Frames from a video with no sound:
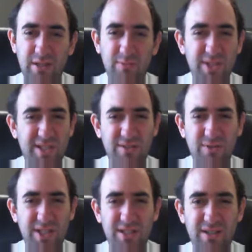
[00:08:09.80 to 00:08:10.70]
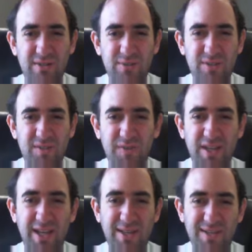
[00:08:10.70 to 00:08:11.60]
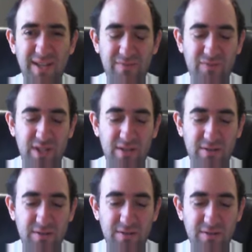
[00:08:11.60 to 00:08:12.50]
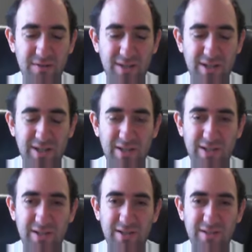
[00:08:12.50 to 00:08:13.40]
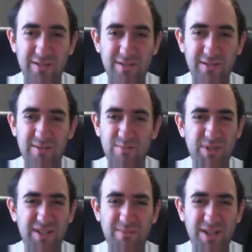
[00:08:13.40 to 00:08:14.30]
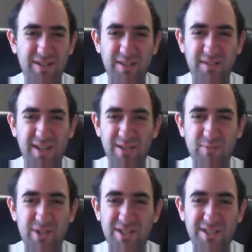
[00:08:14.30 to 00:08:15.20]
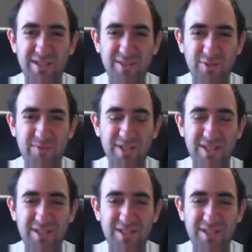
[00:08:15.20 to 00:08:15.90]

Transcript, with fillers: We still need to use the S and the R. So it'd be something like that, which is obviously